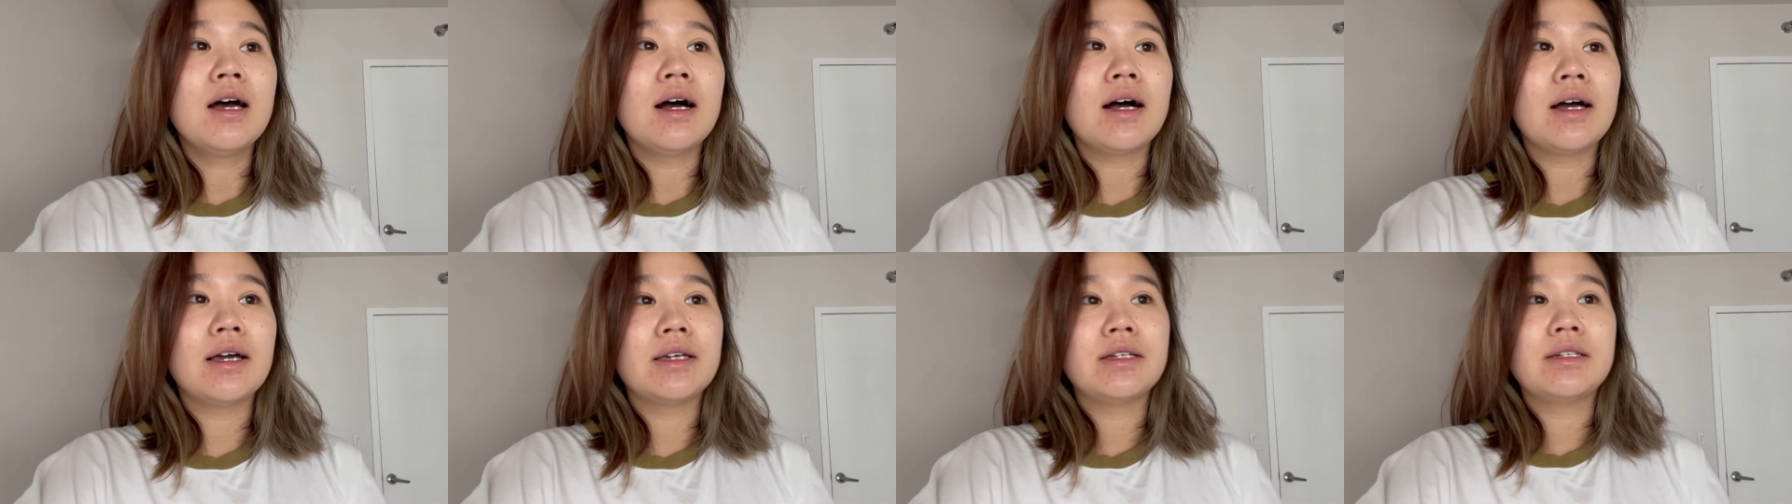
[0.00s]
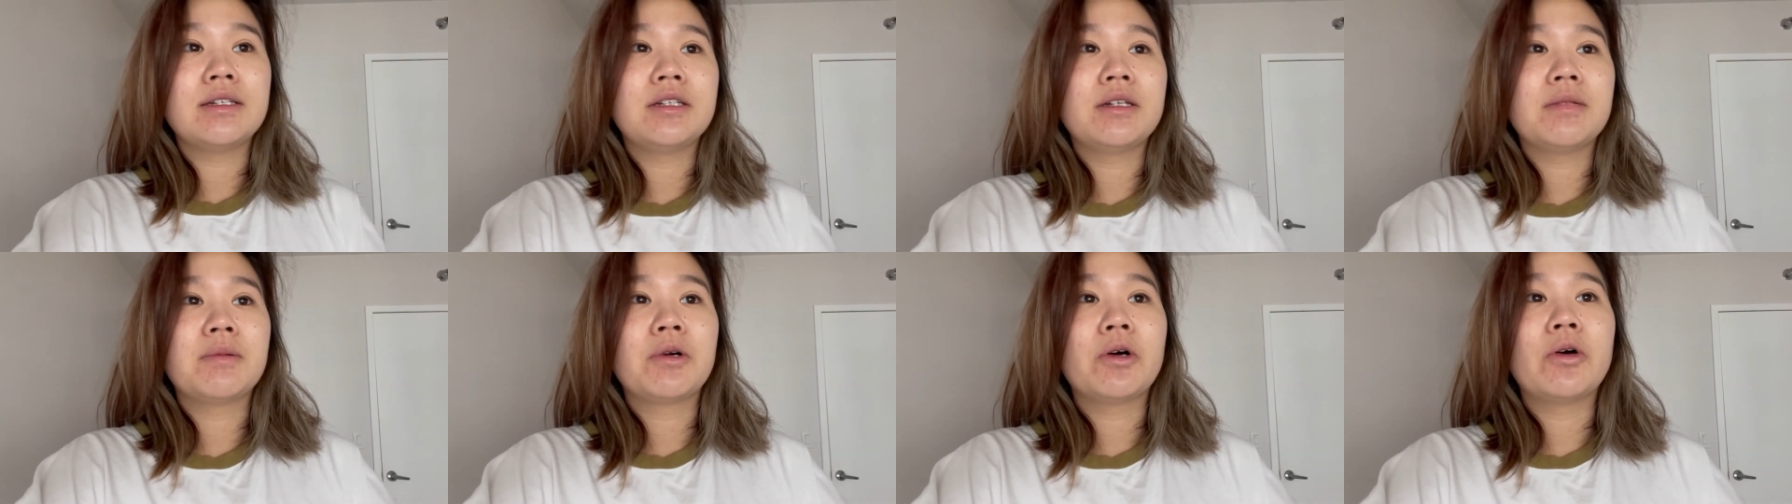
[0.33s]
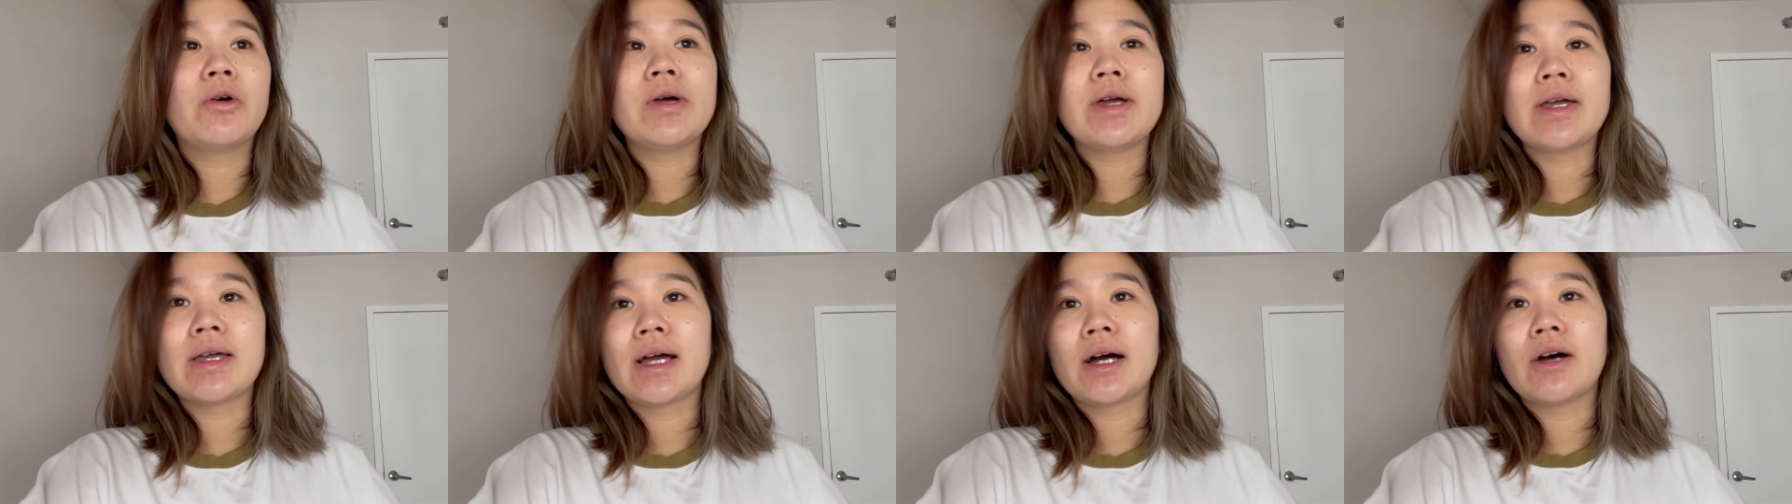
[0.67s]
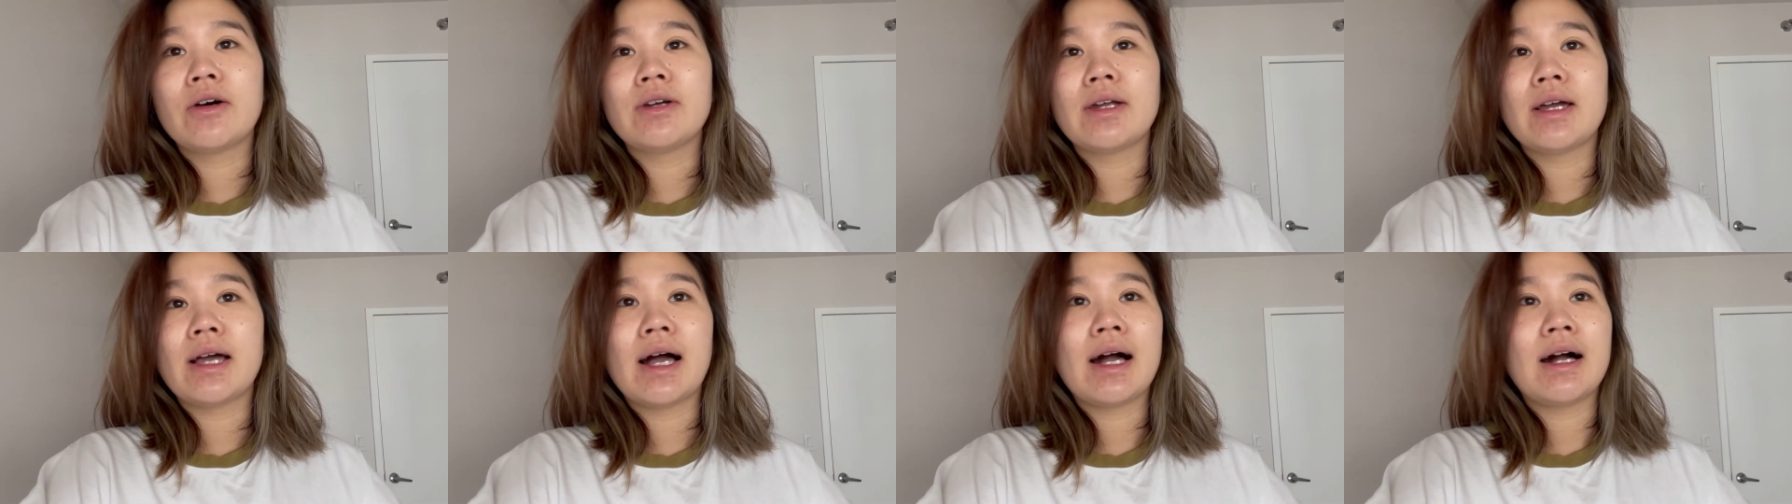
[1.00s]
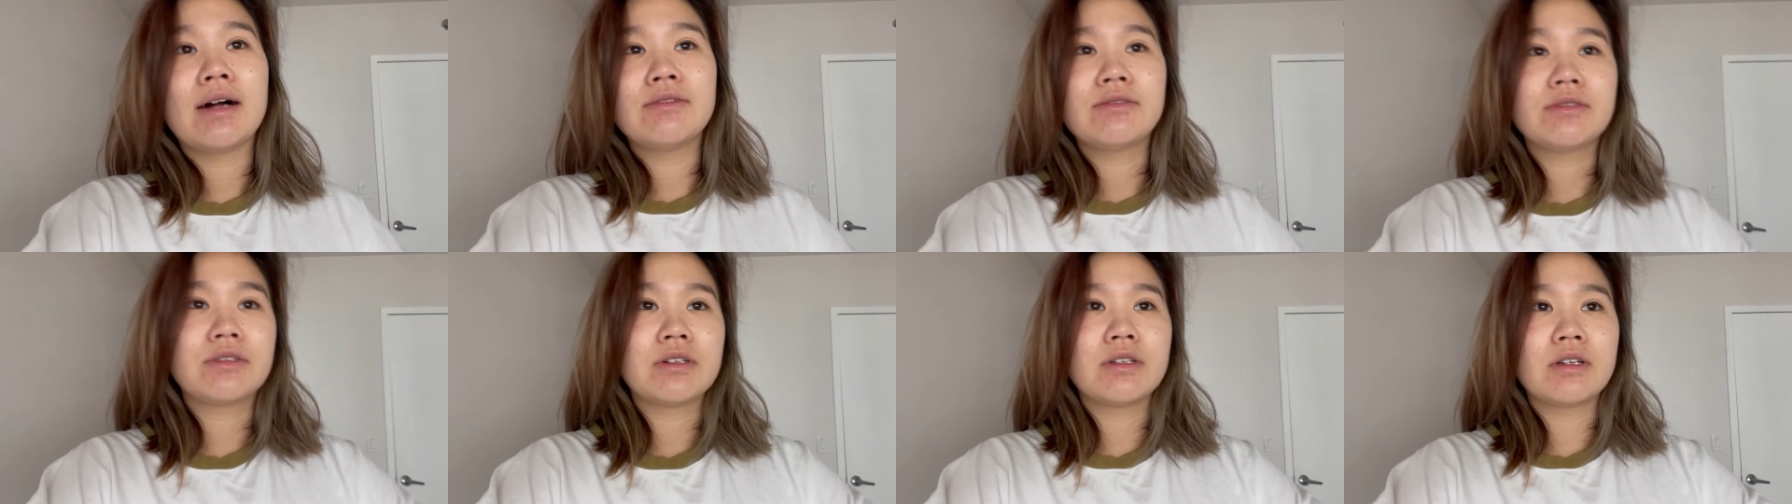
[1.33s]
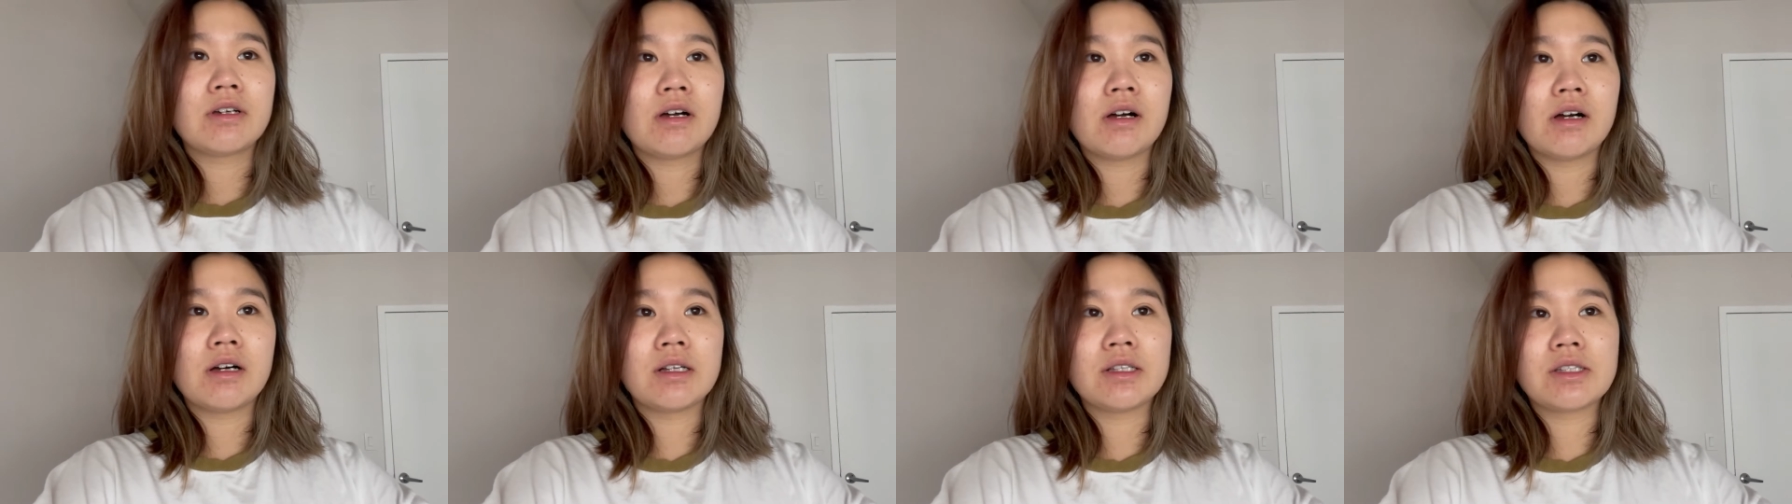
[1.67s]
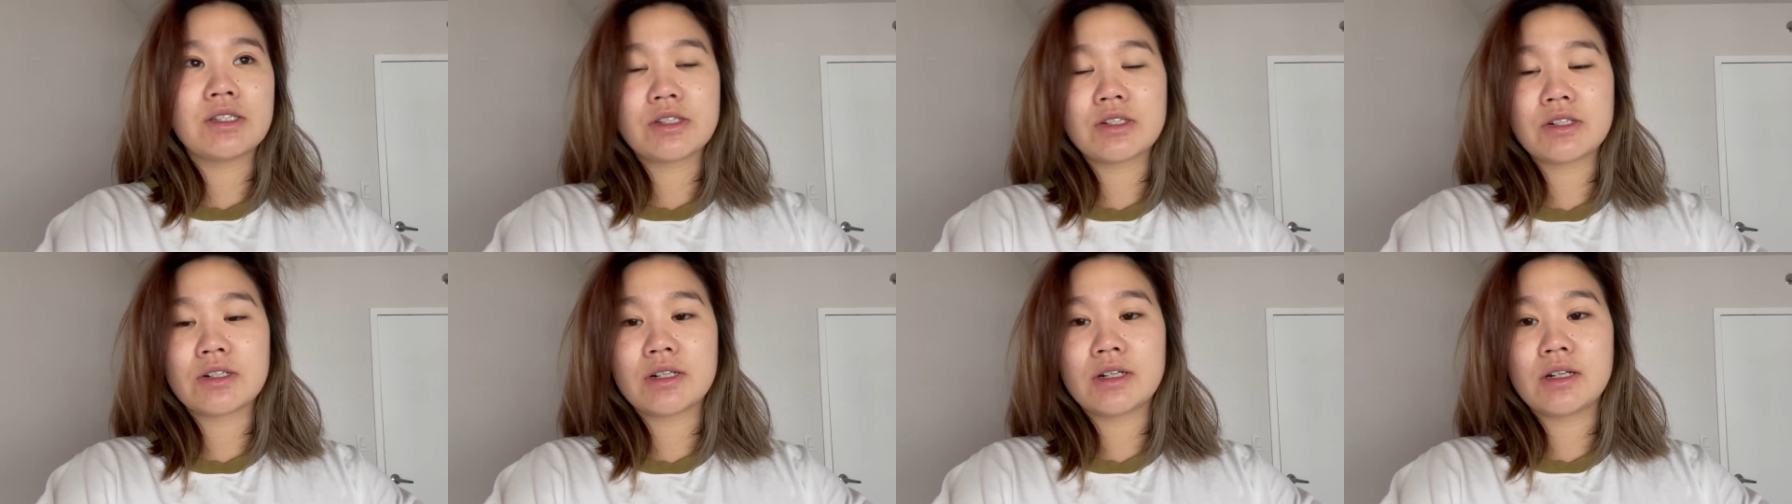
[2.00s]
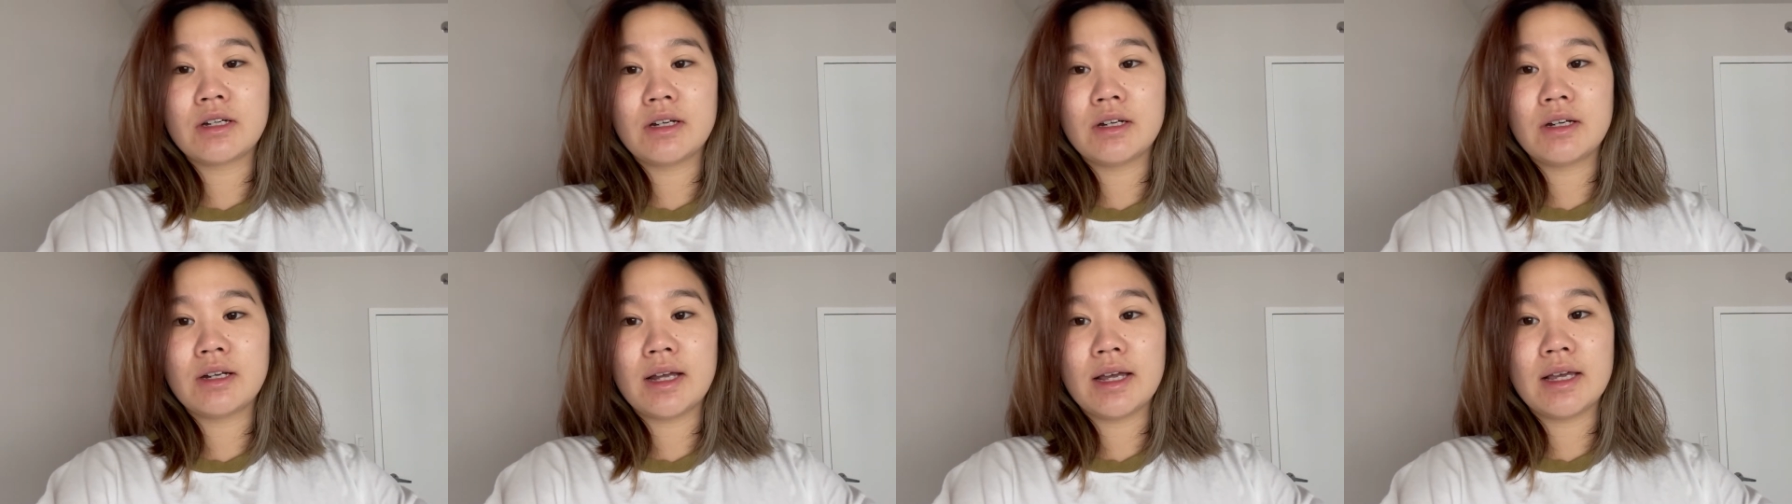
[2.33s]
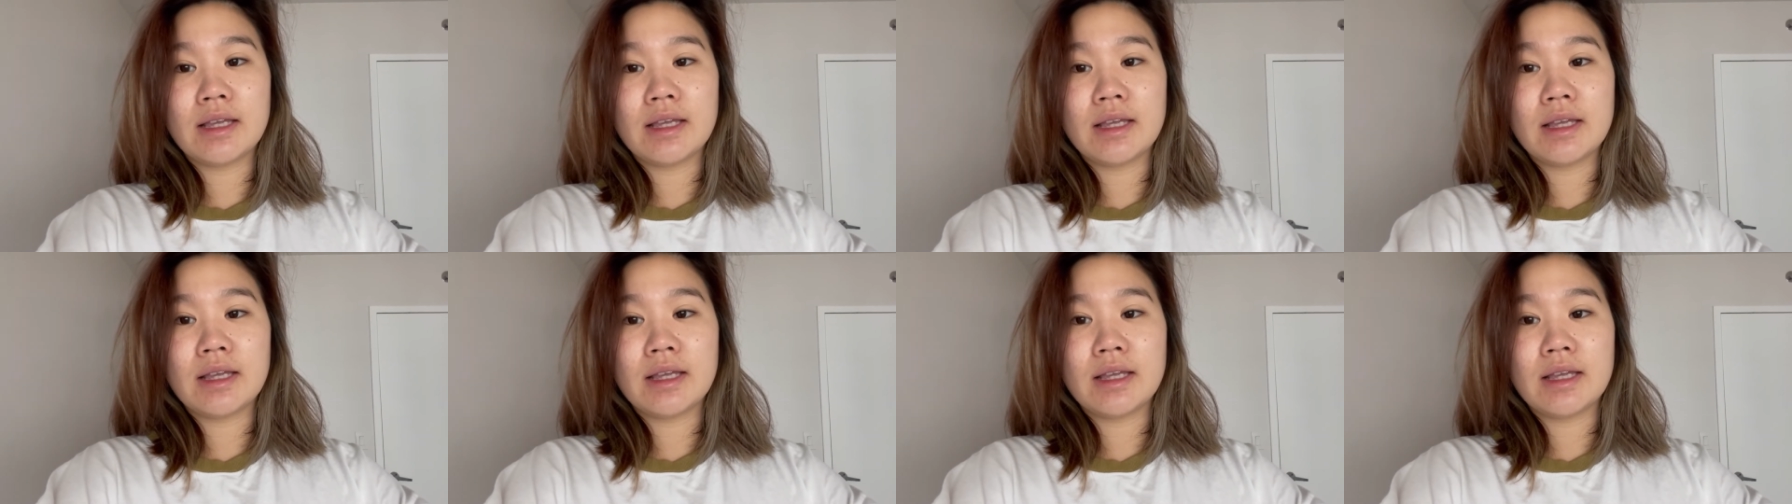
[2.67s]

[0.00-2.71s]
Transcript: I ended up going out after the concert